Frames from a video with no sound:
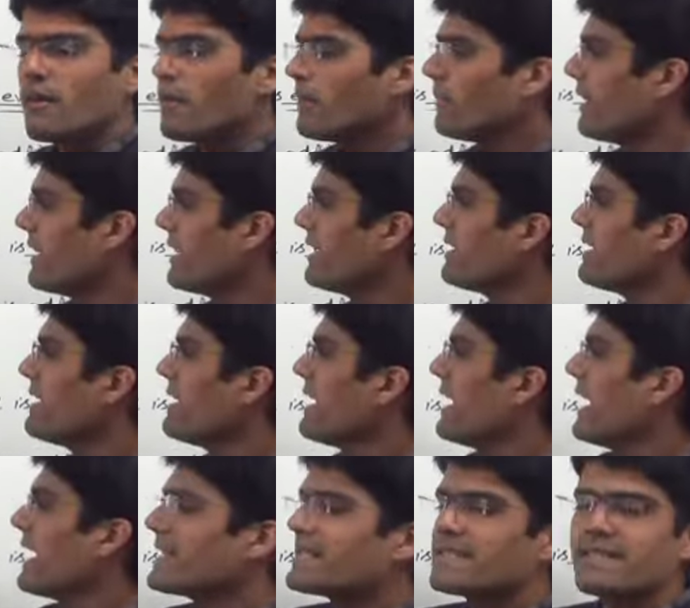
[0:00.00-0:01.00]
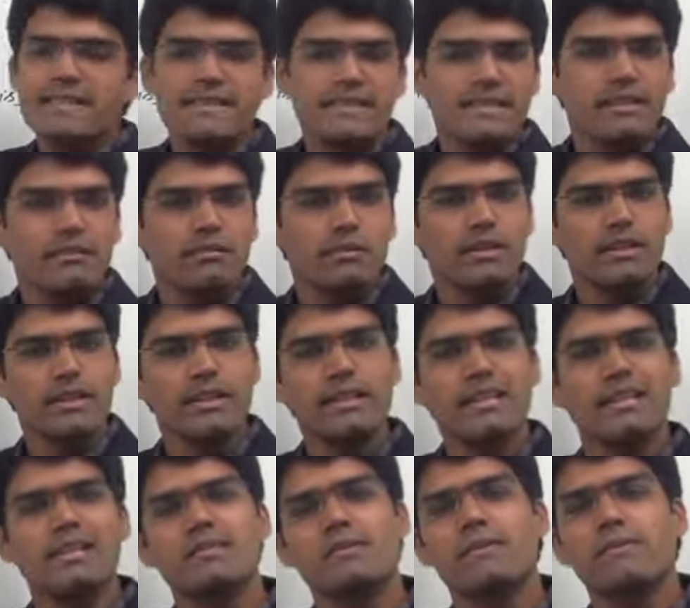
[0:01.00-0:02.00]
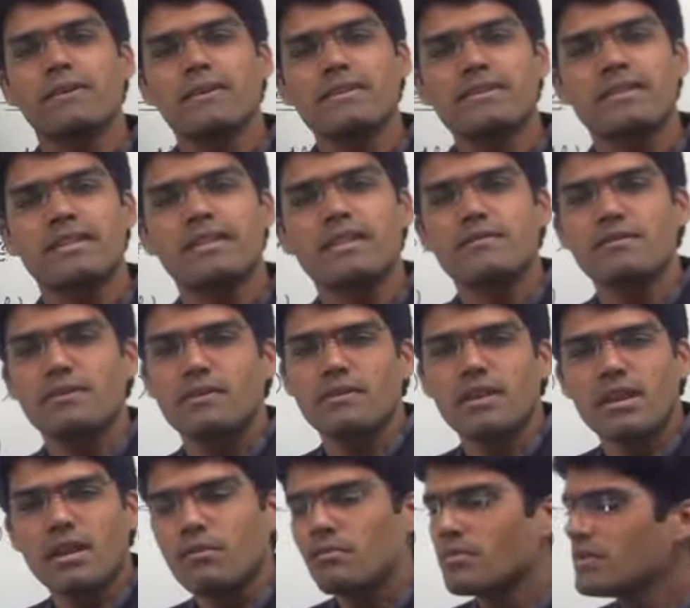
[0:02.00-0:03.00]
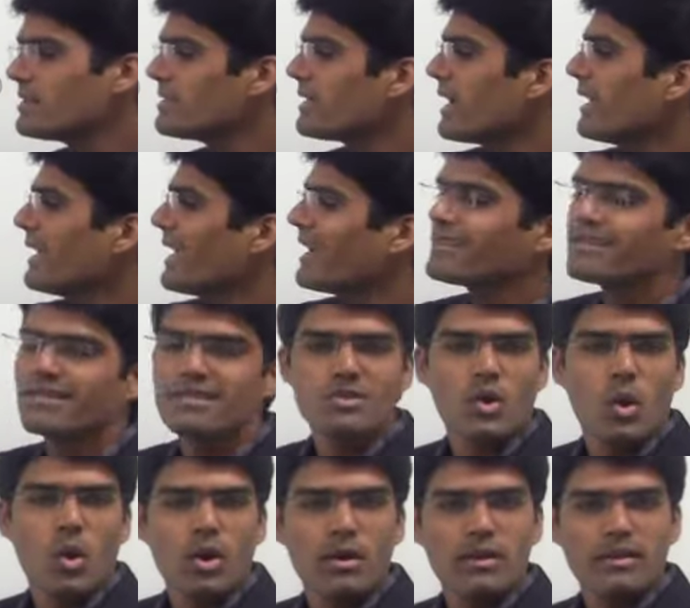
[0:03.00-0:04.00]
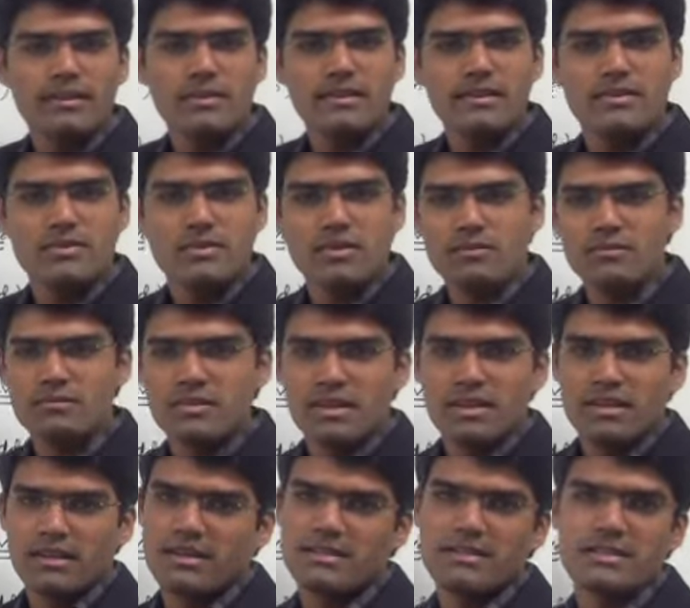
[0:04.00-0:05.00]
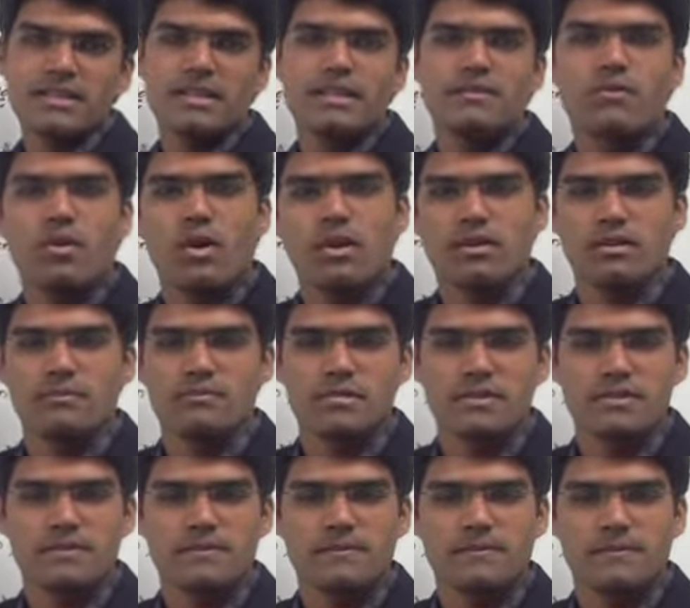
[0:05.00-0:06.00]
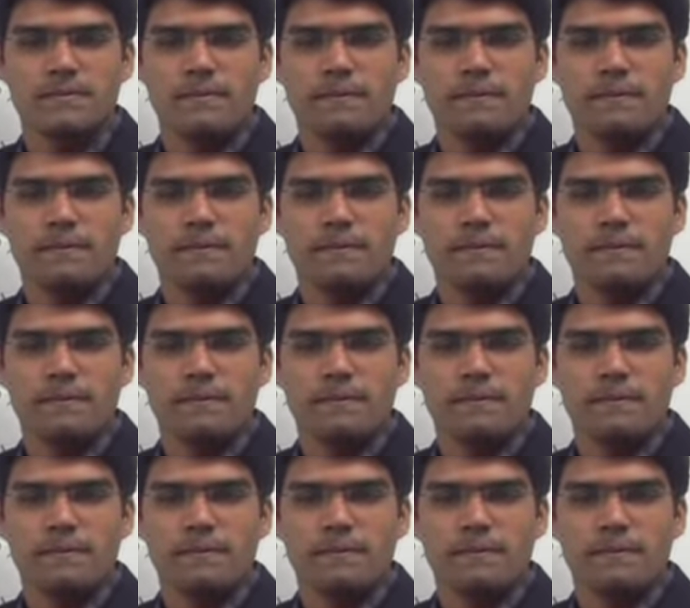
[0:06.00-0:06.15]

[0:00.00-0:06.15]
where x is even in case of consecutive even numbers and x is odd in case of consecutive odd numbers.